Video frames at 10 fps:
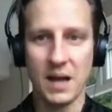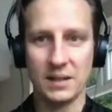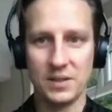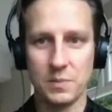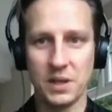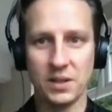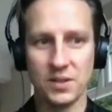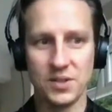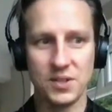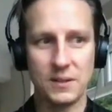Marlins?
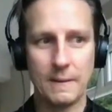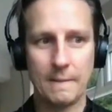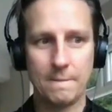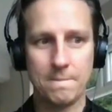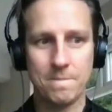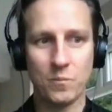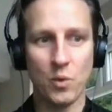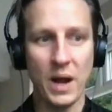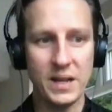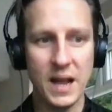Because
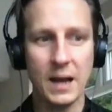right